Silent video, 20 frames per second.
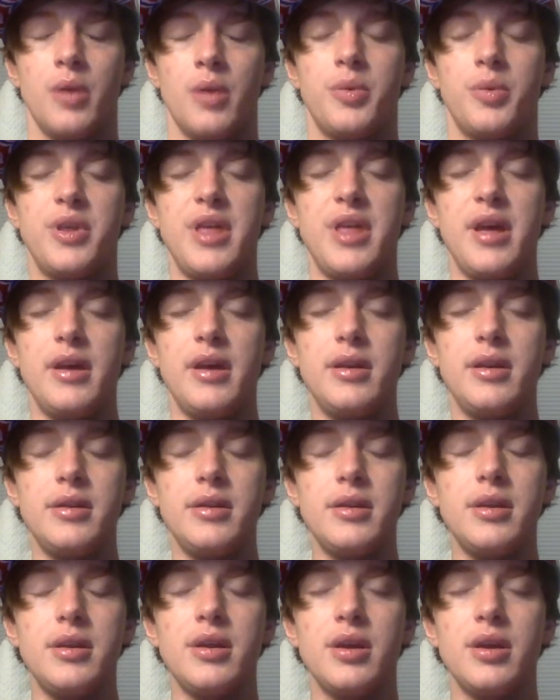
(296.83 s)
Breathe
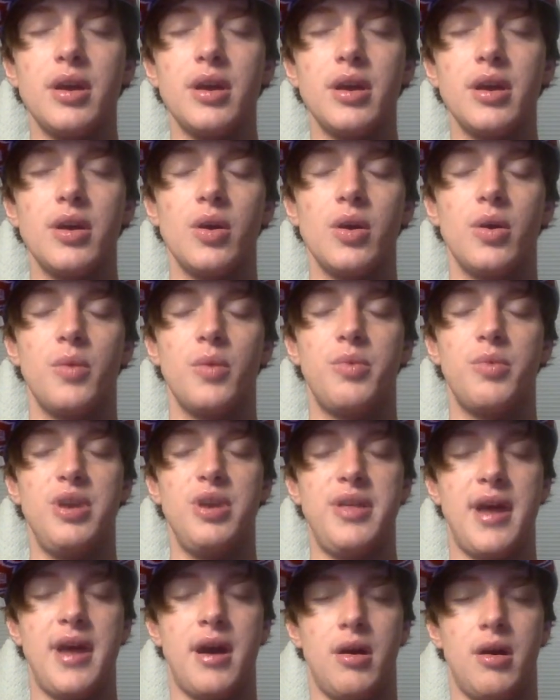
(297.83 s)
in,
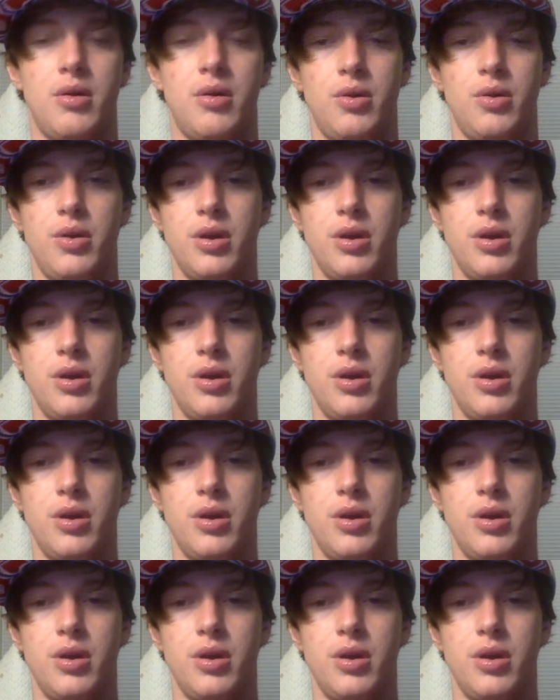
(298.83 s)
breathe out.